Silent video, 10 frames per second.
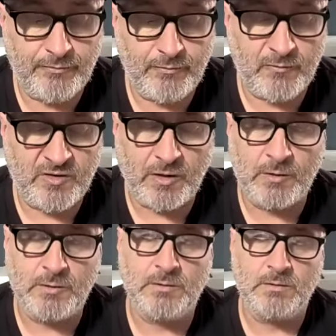
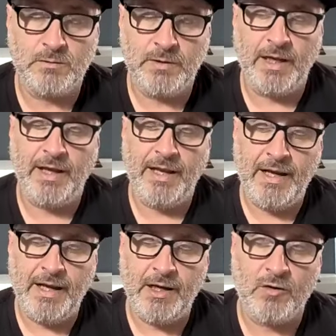So yeah, in
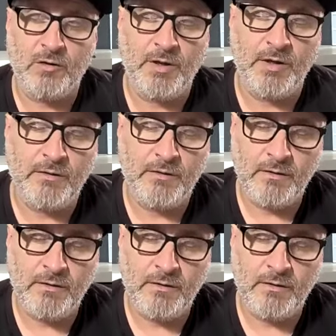increment.